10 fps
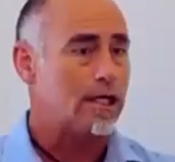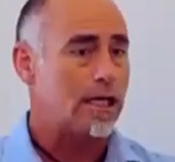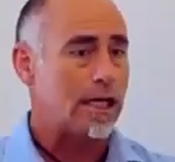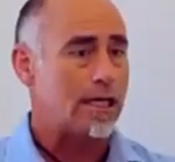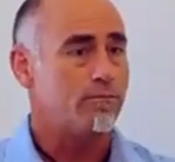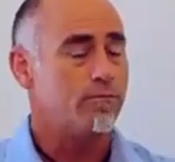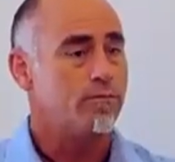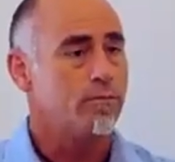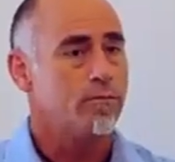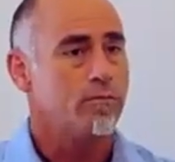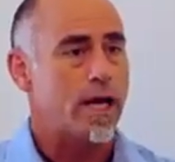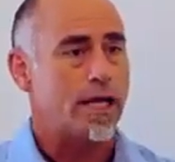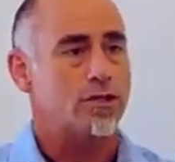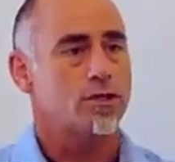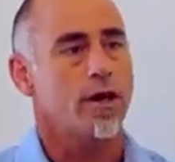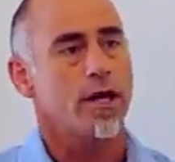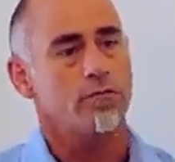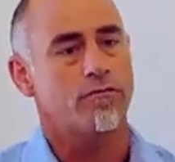And it's going